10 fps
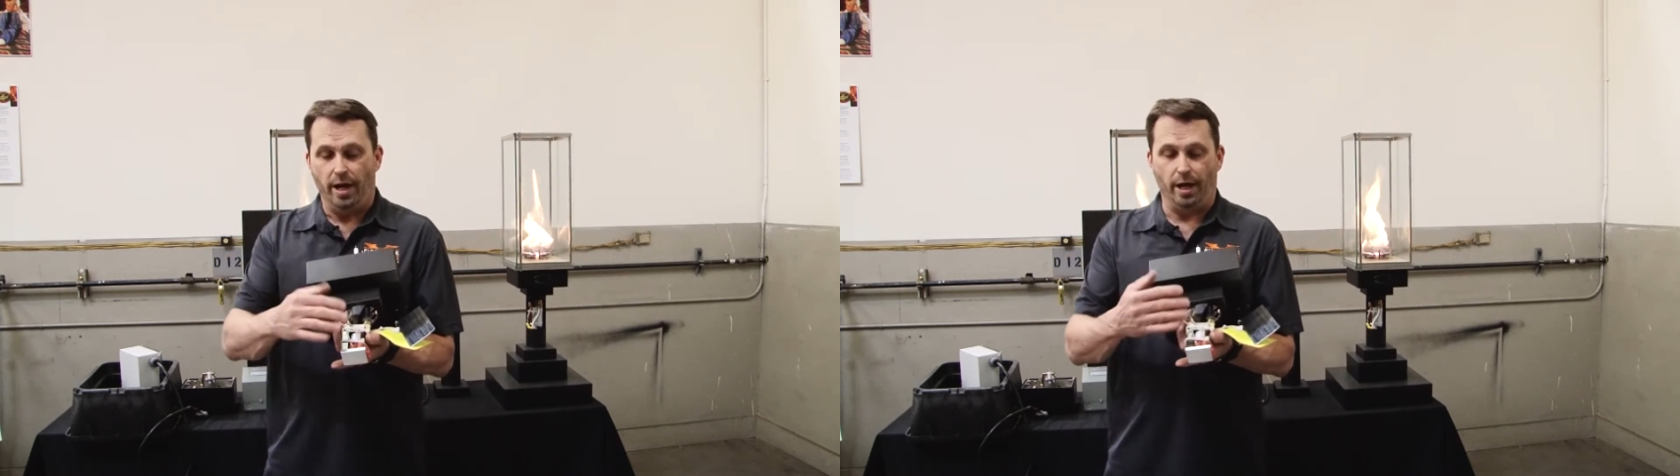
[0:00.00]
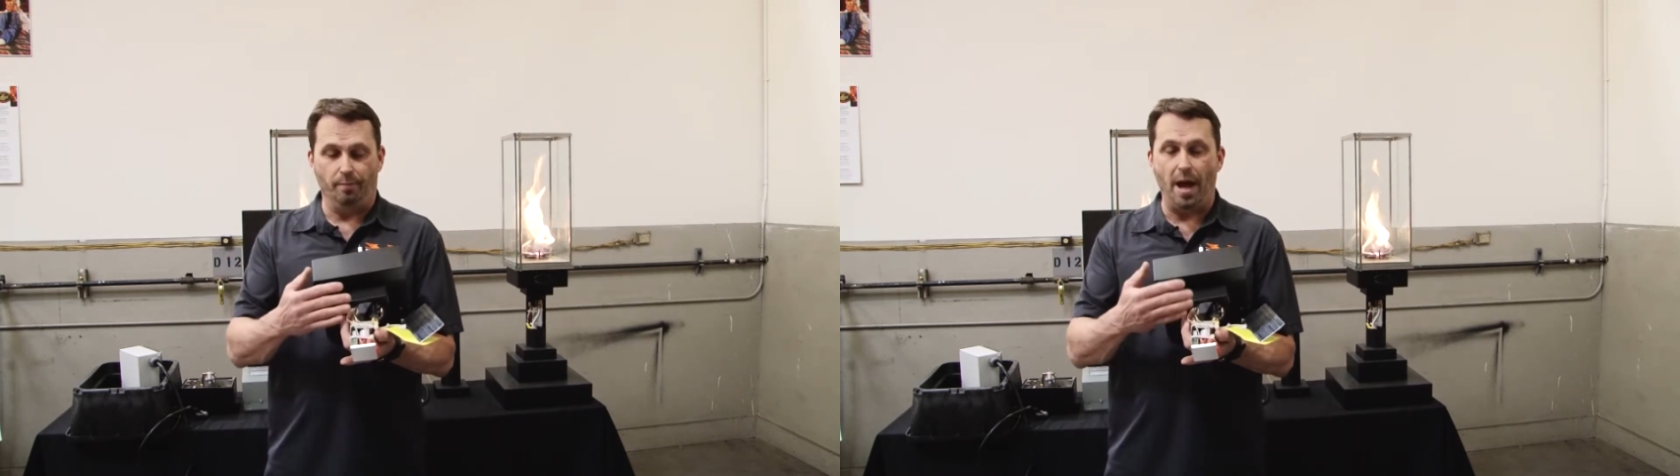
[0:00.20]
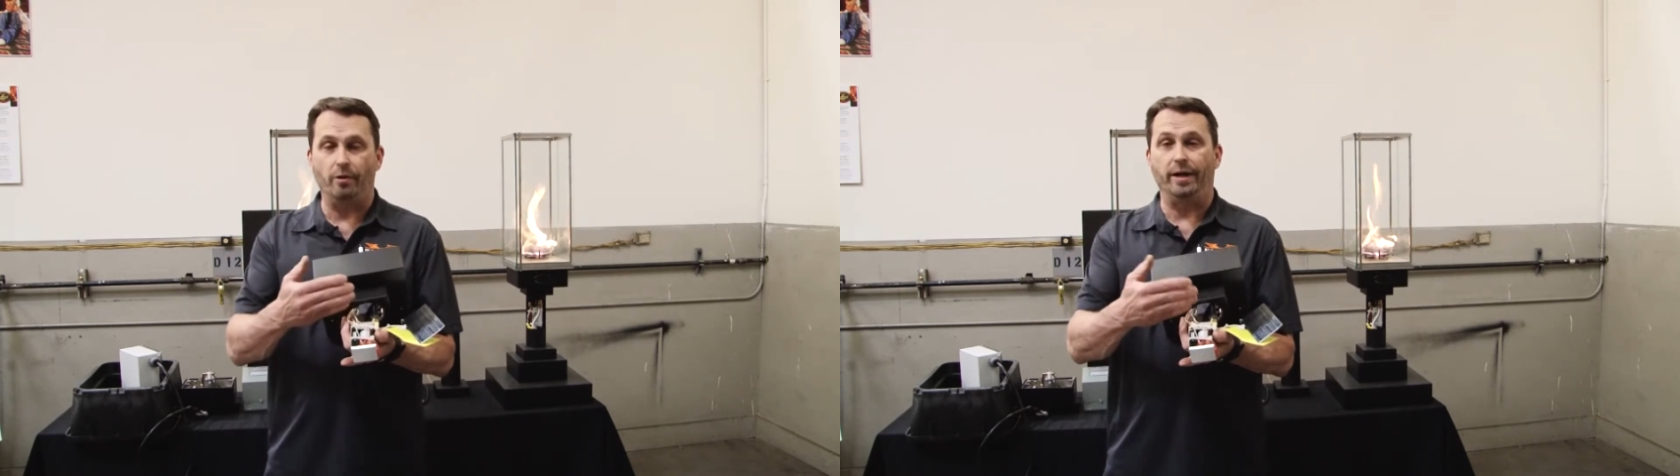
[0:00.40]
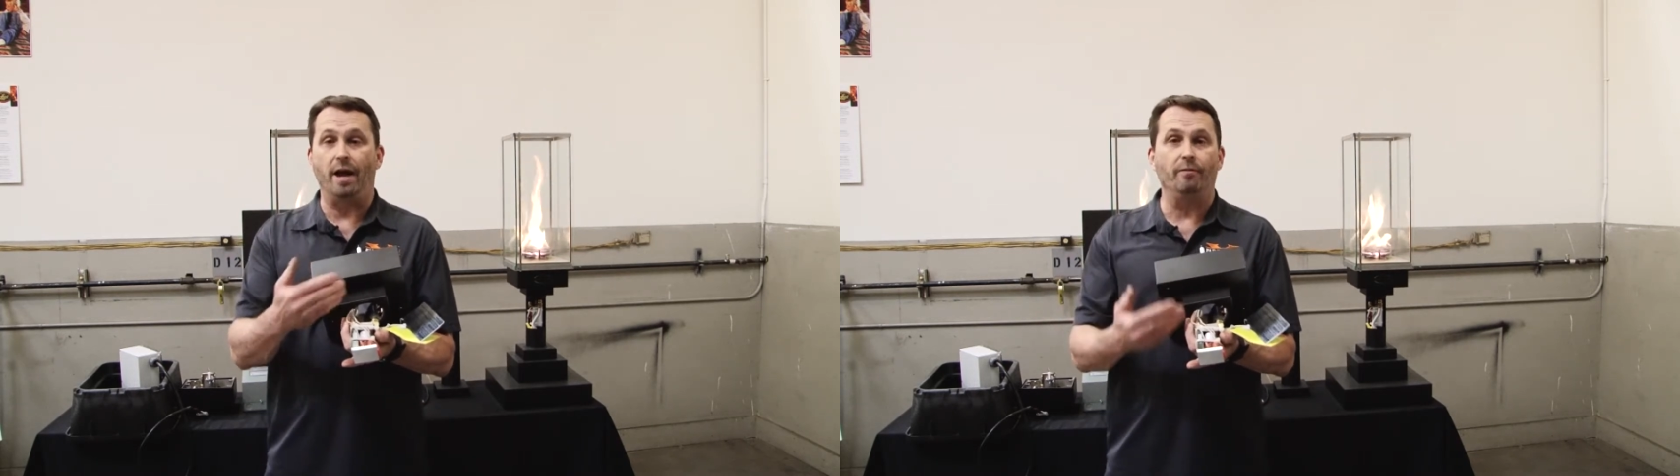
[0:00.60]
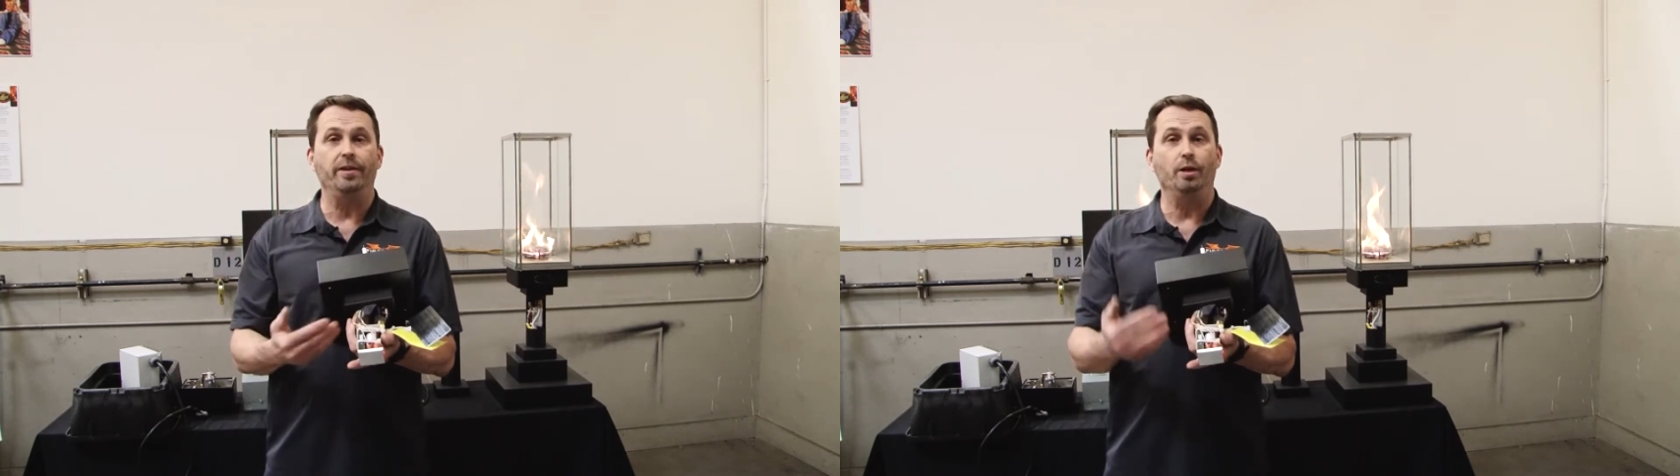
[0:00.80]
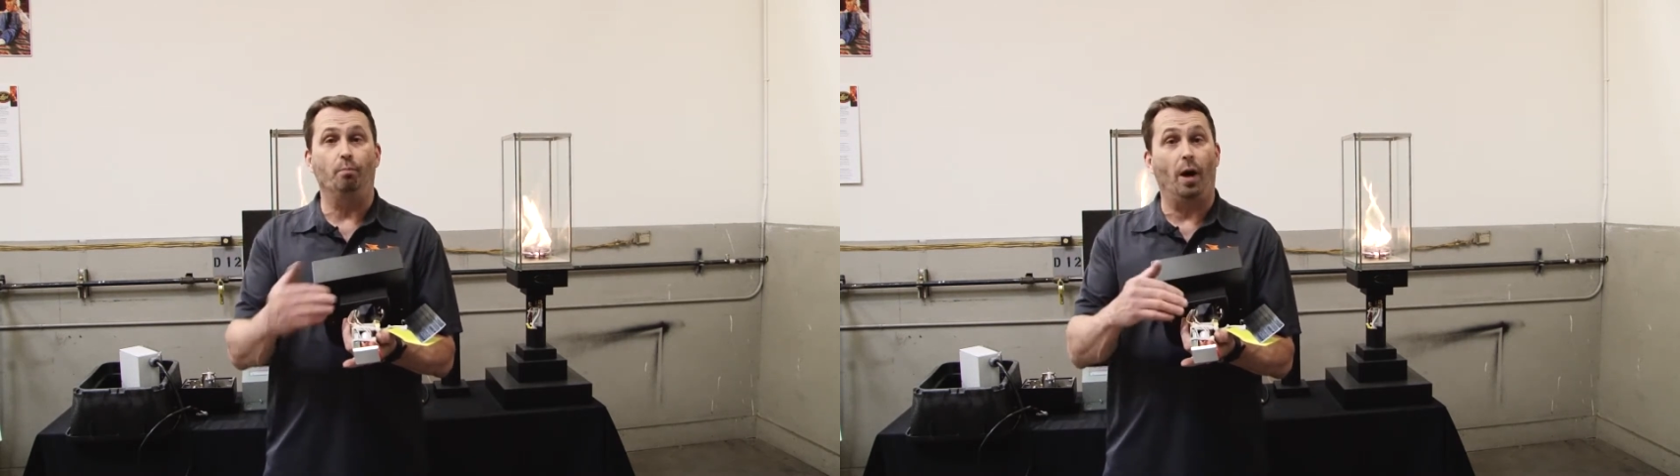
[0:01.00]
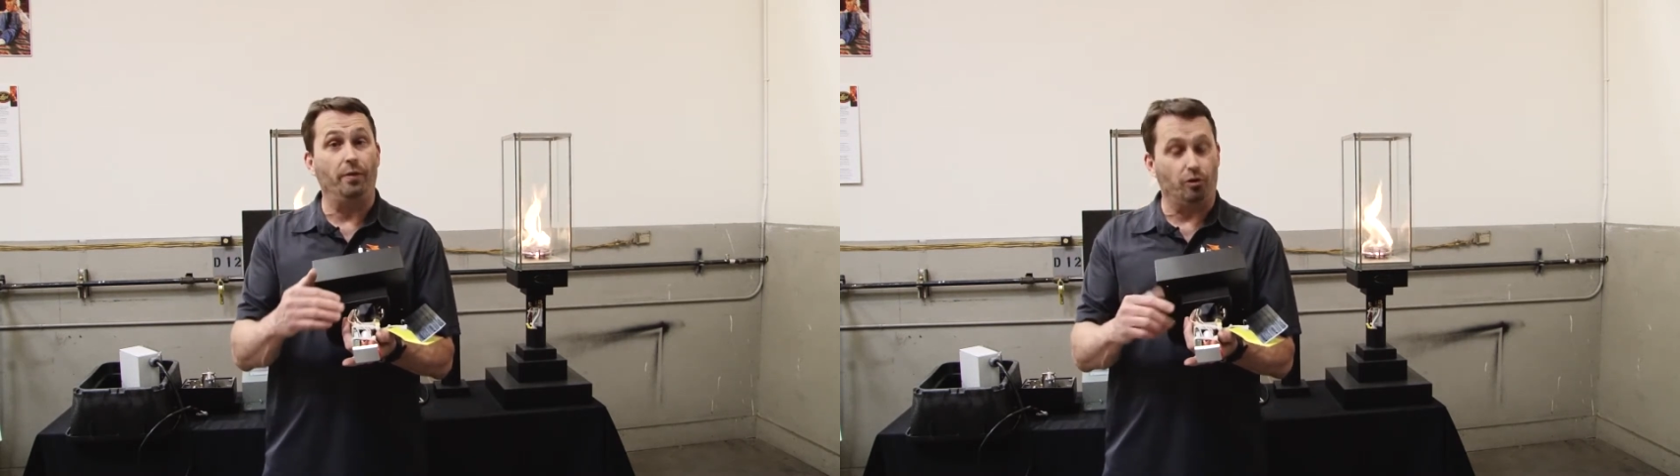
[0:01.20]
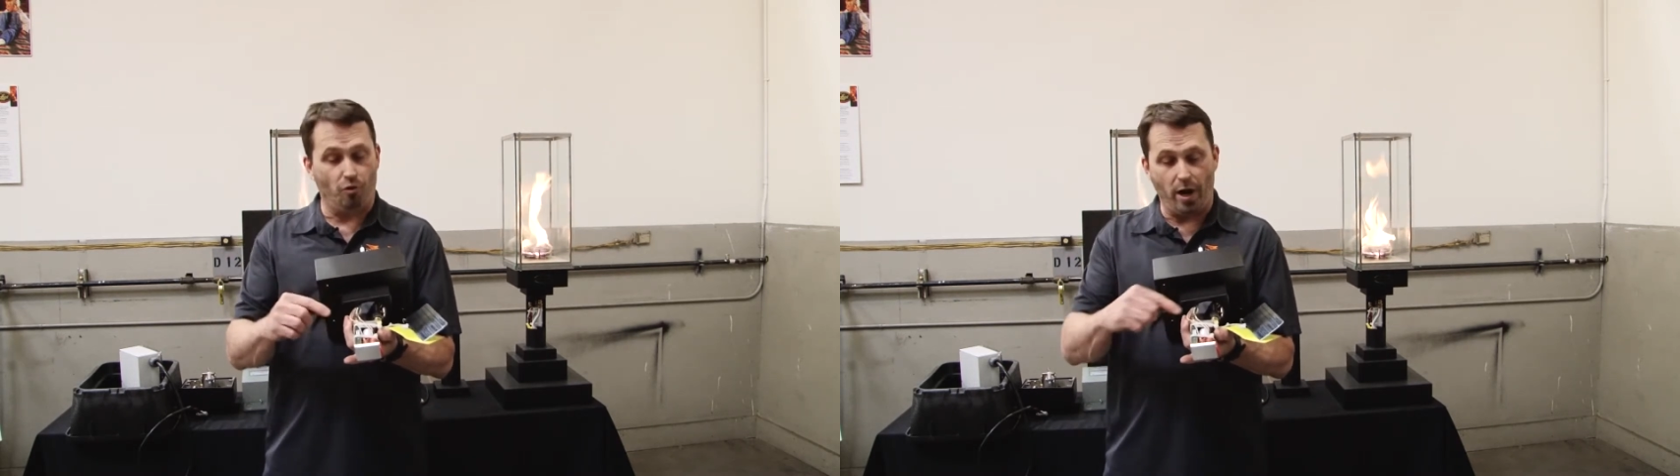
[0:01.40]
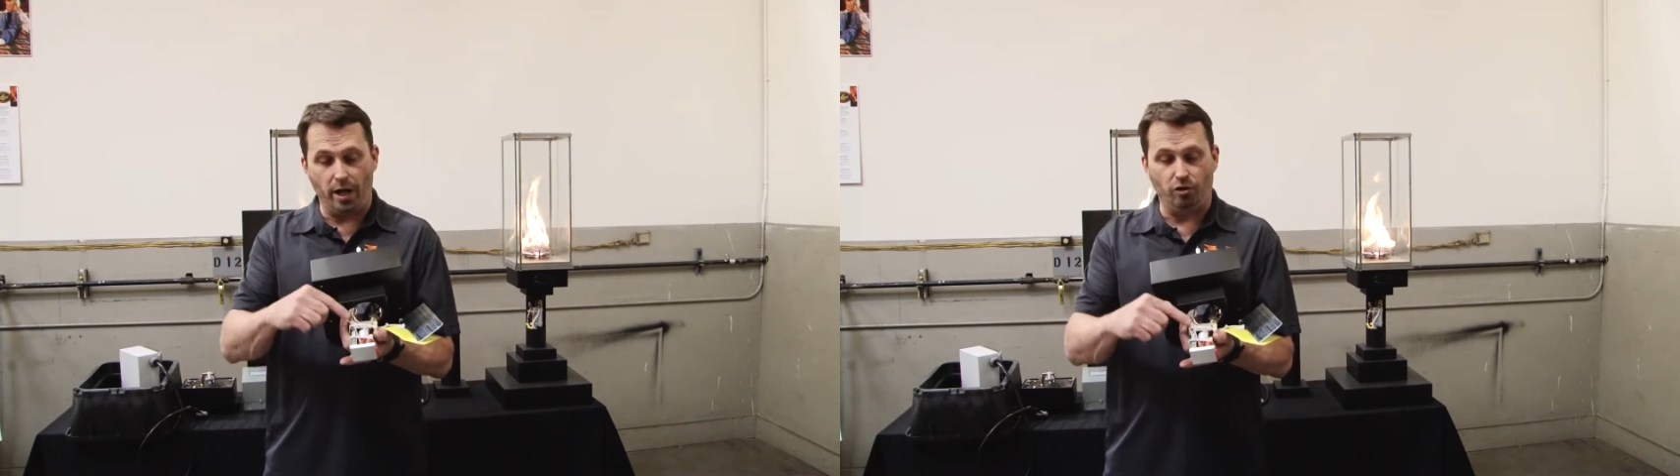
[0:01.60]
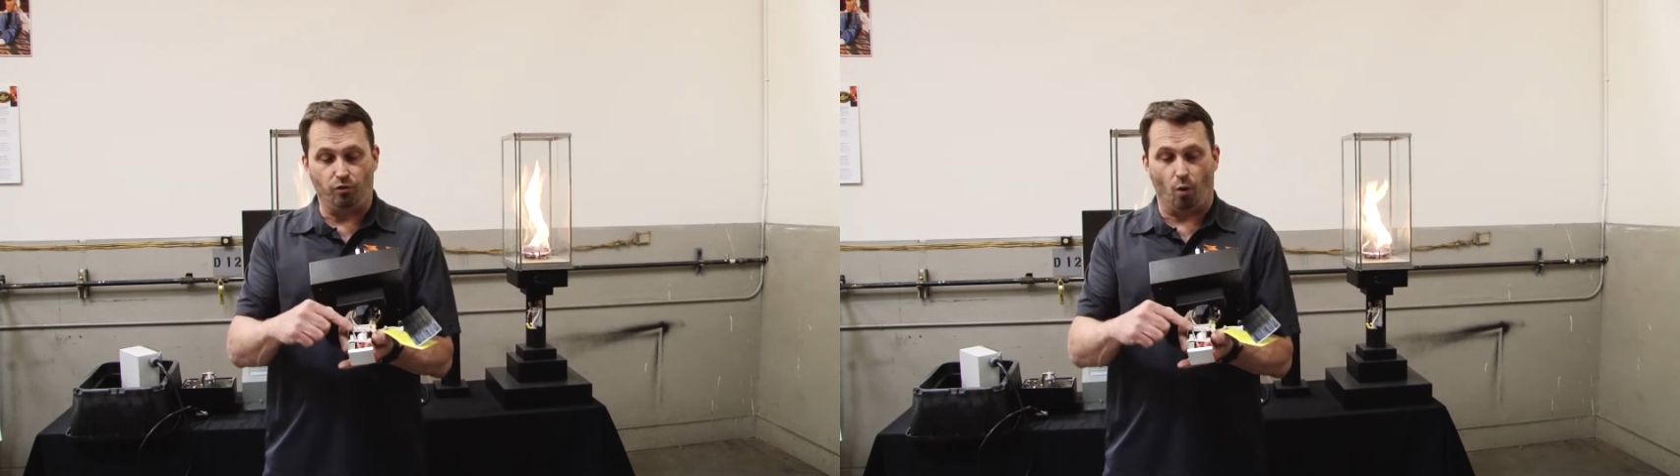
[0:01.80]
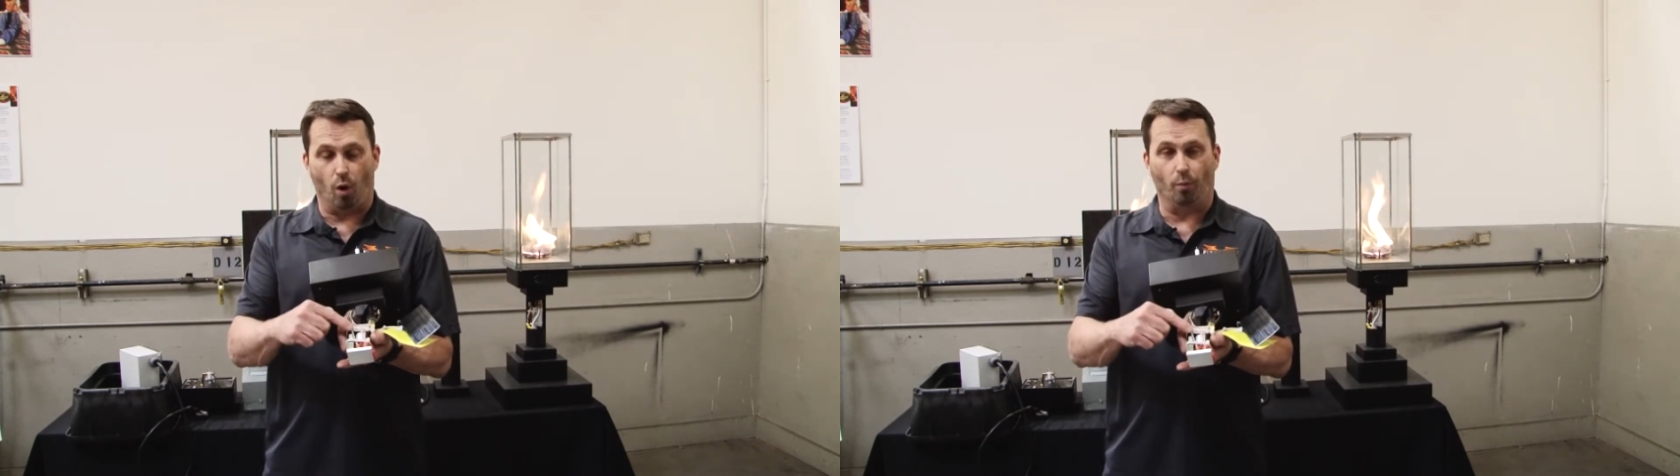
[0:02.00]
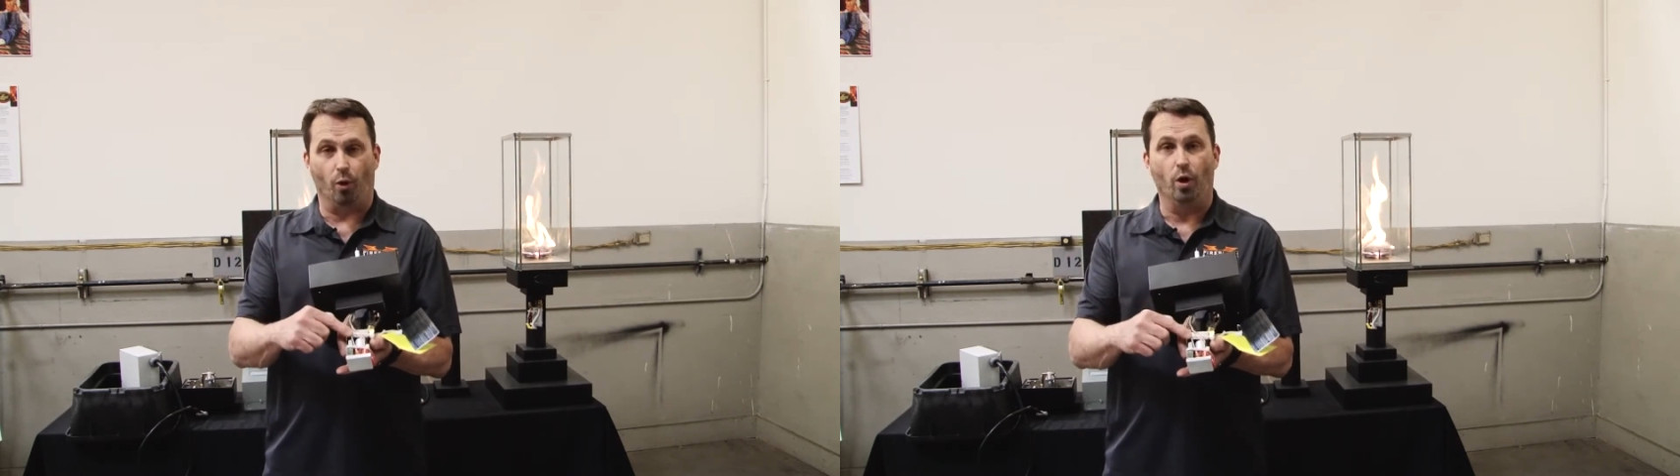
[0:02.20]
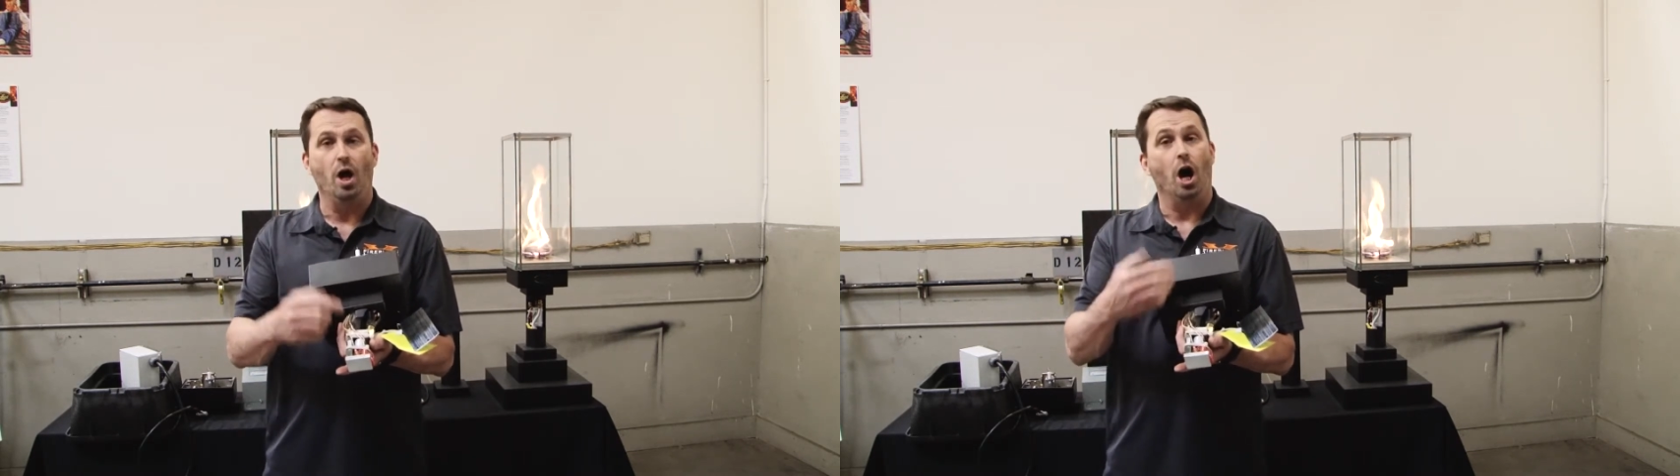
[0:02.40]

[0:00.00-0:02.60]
and mounted everything but the transformer